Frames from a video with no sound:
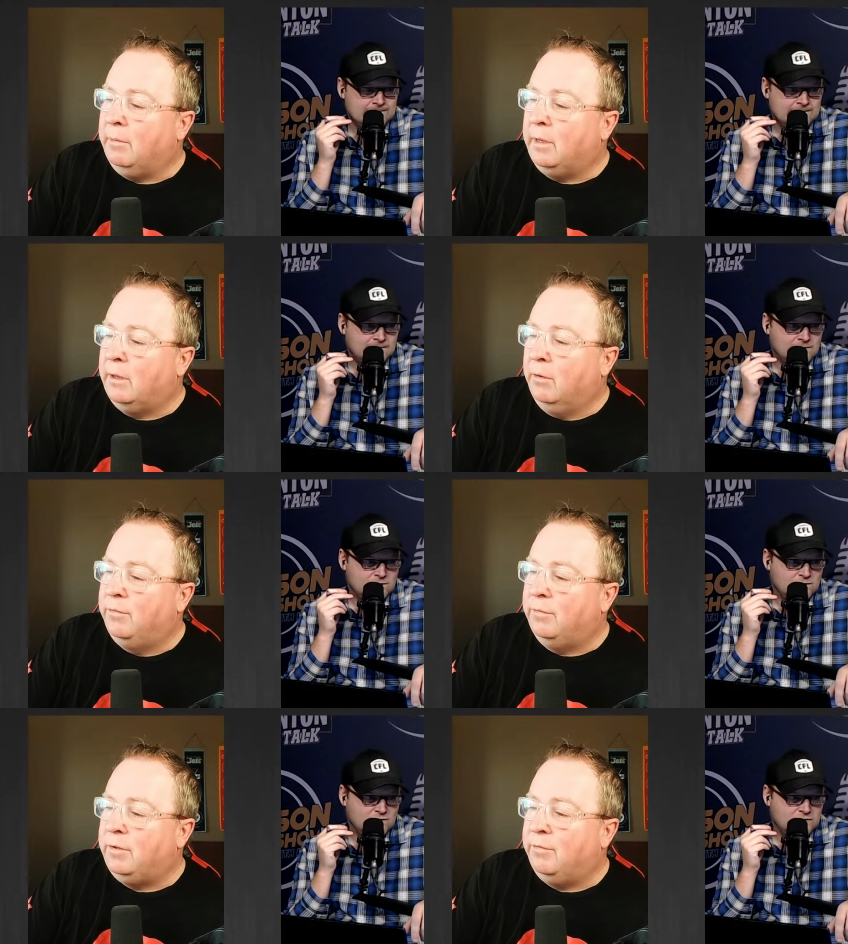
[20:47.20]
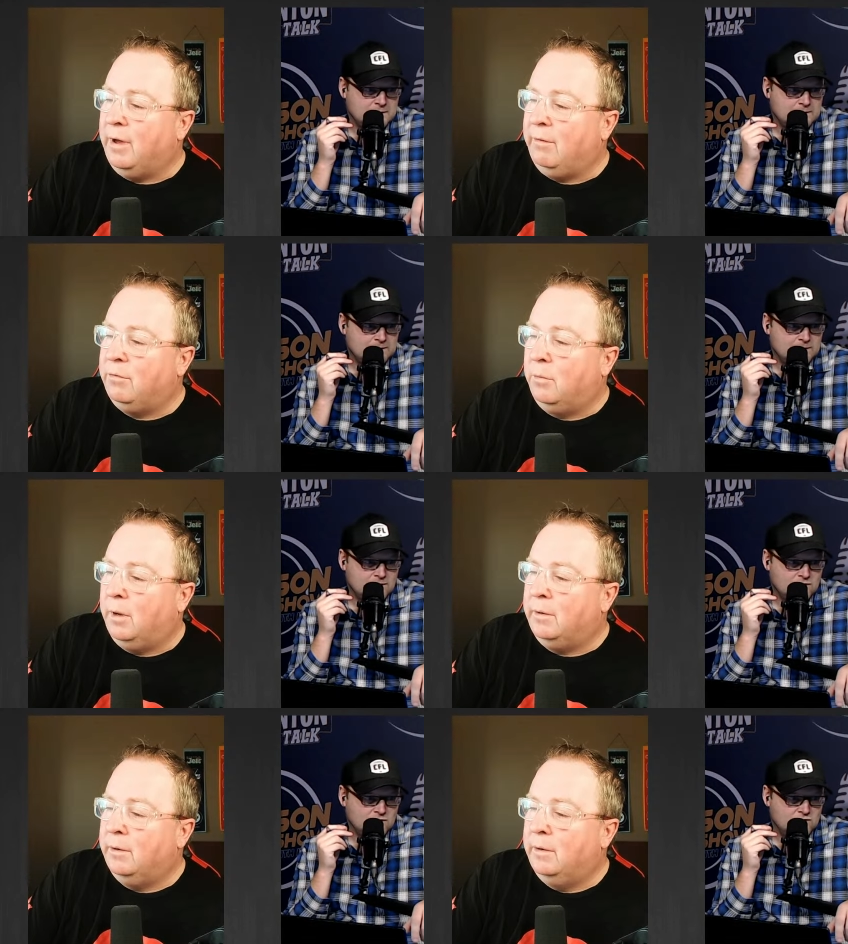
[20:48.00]
Speaker 1: Tyreek Hill, 55 to
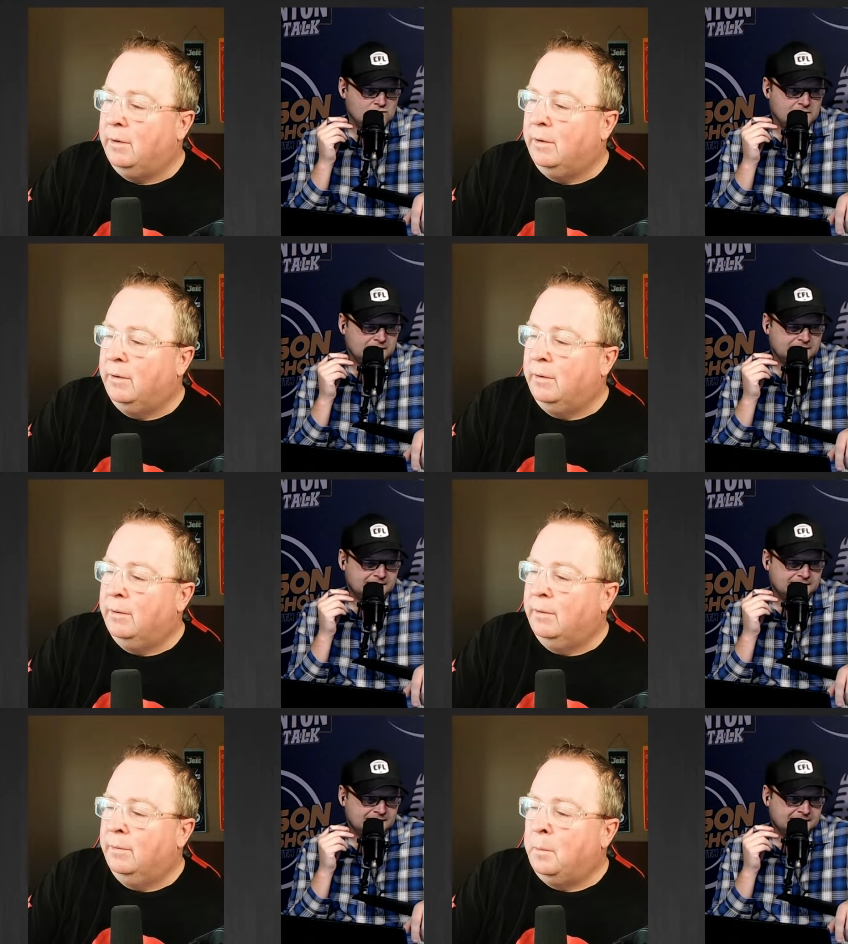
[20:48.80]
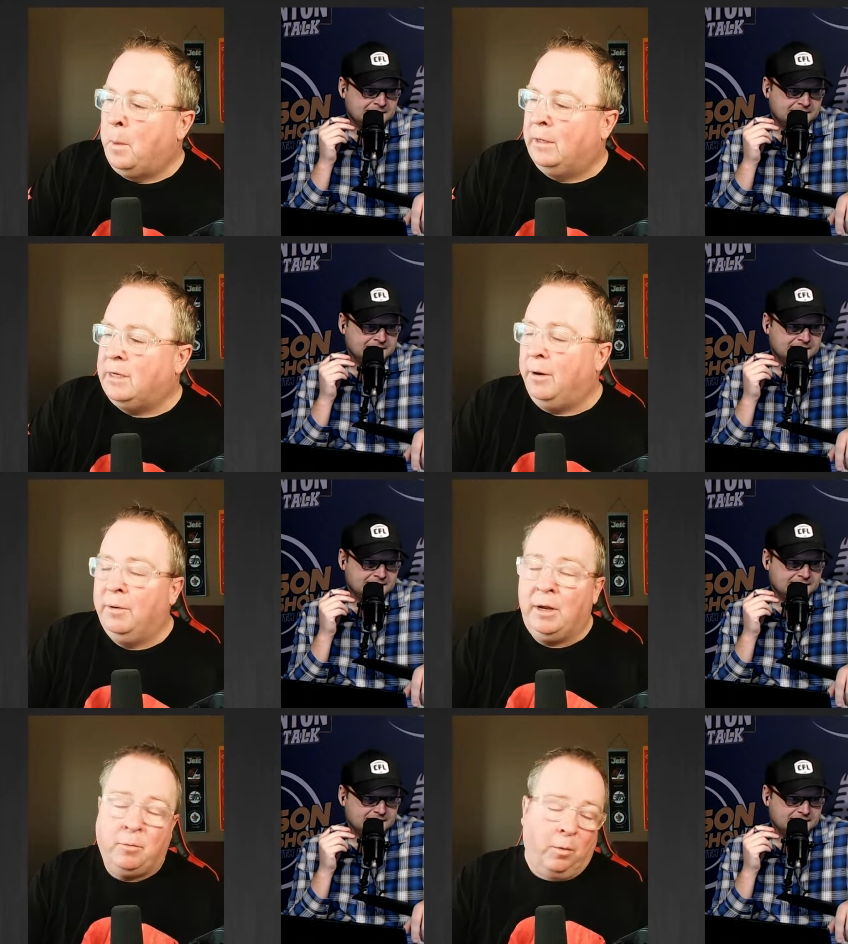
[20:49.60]
1. Like
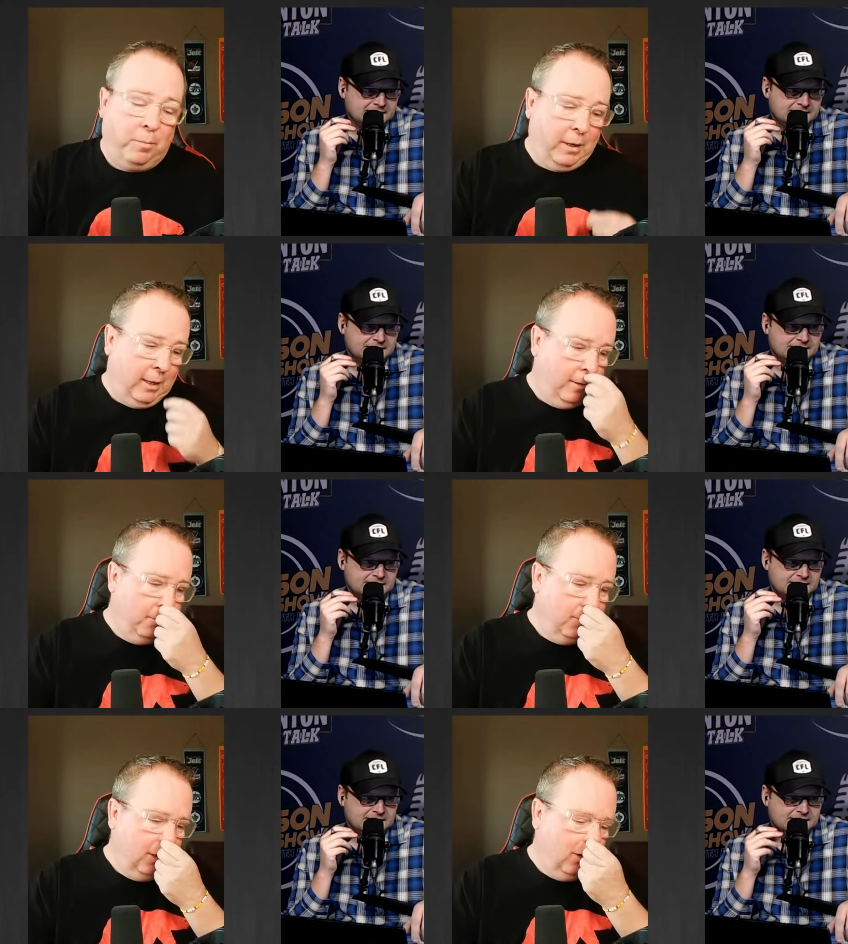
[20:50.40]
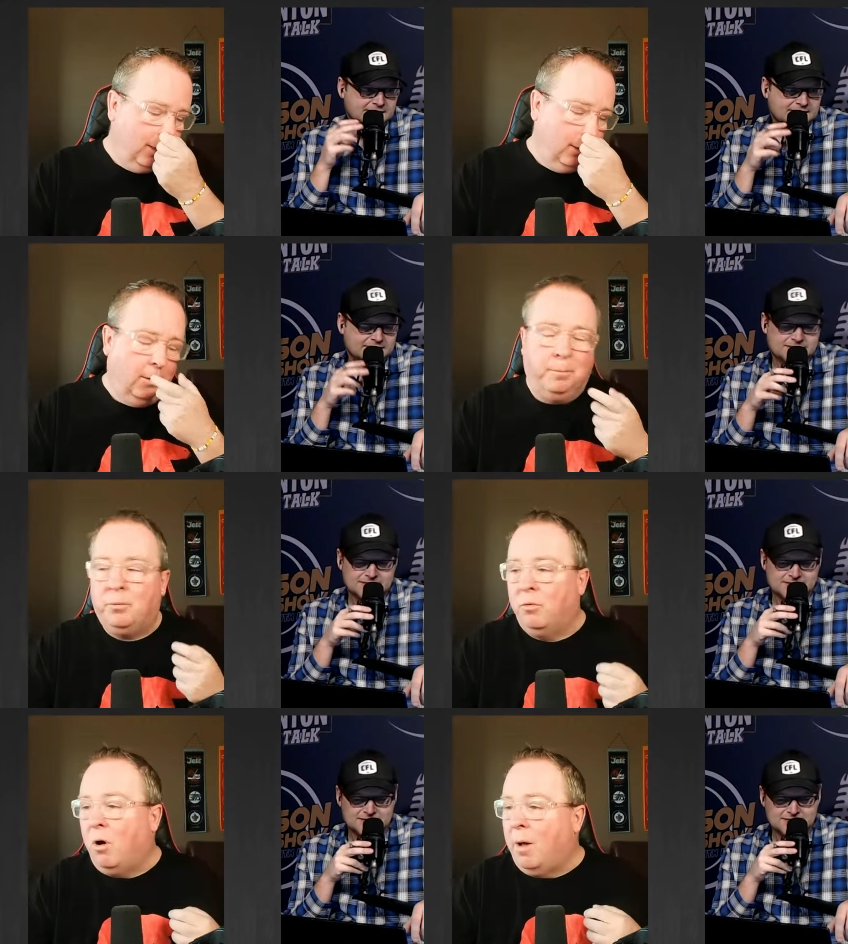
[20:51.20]
Tyreek will be, he'll he'll
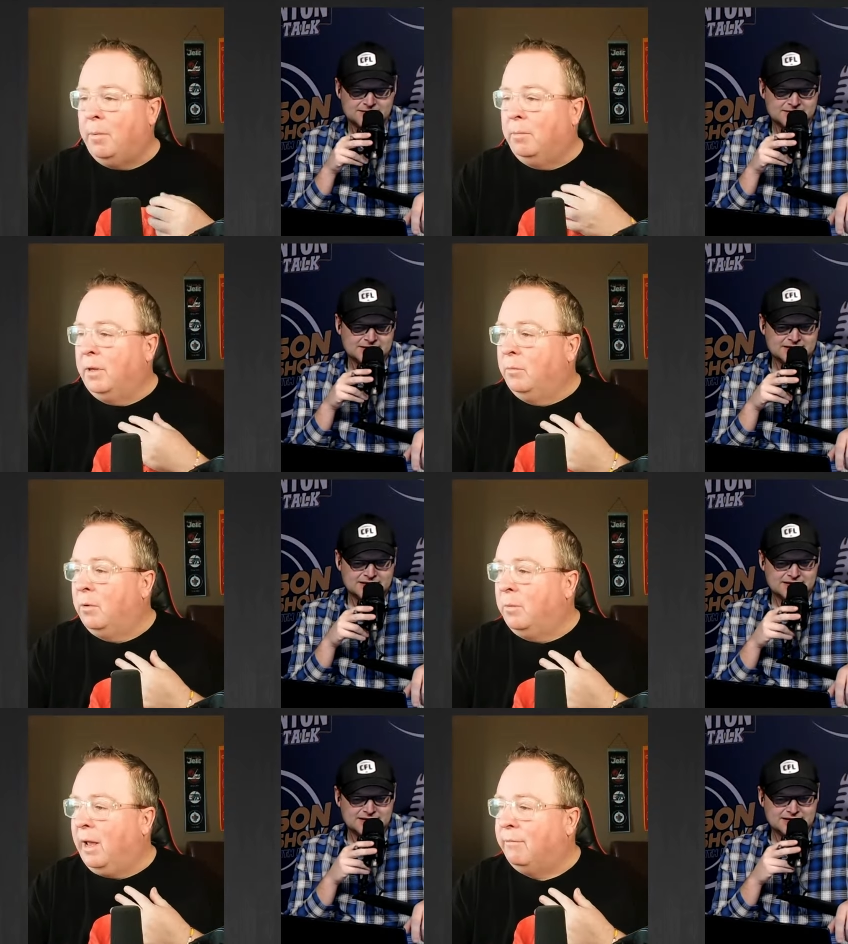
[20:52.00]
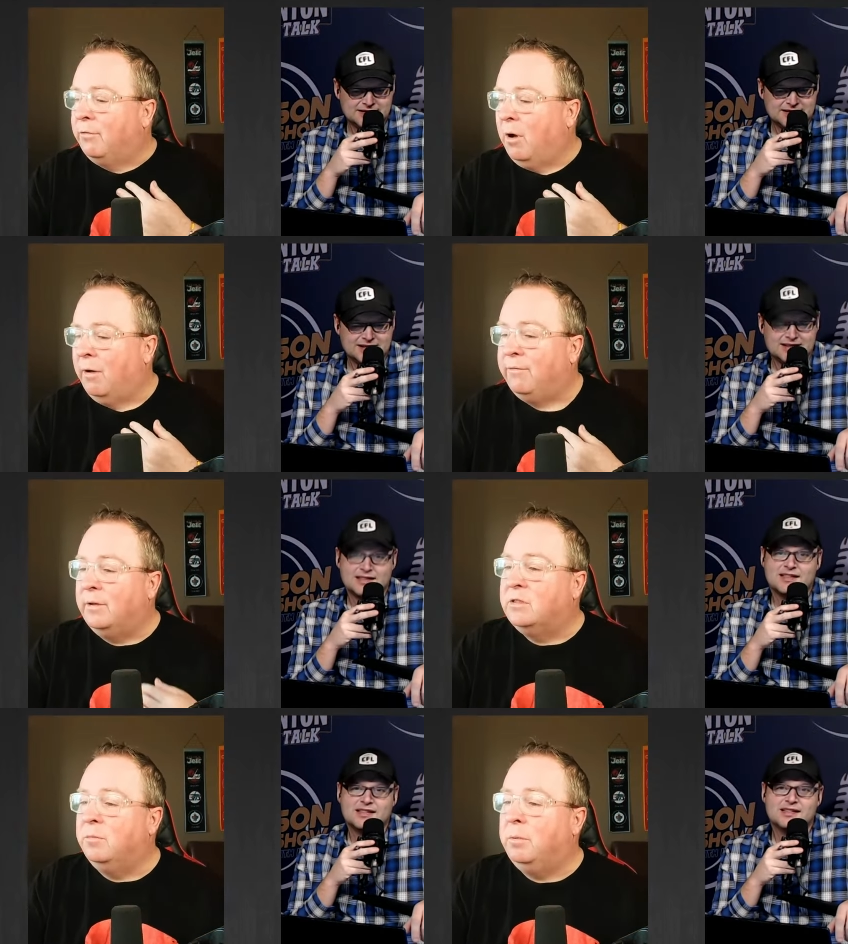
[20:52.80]
probably, what do we have for
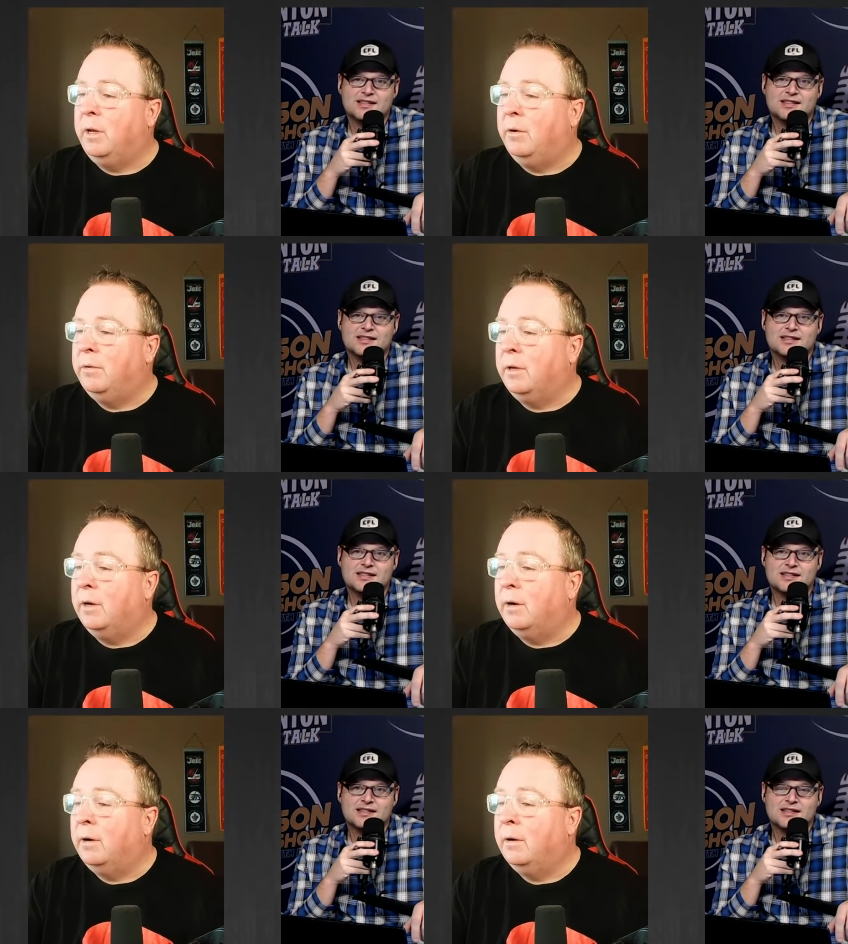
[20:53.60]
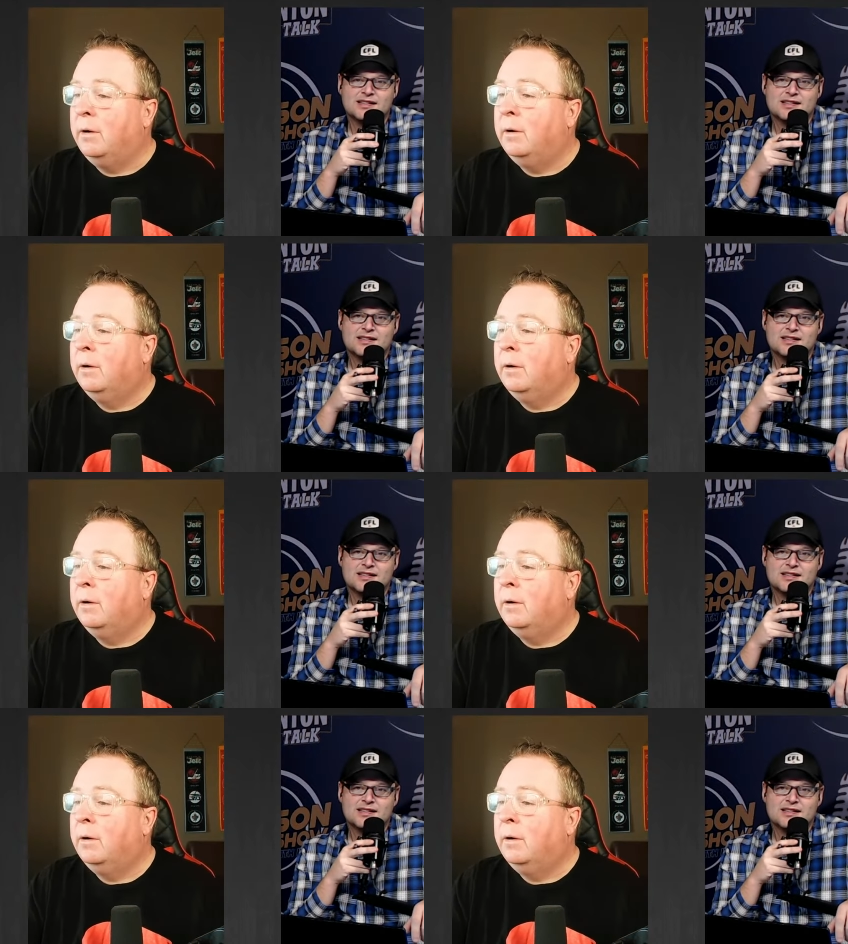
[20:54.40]
offensive player of the year?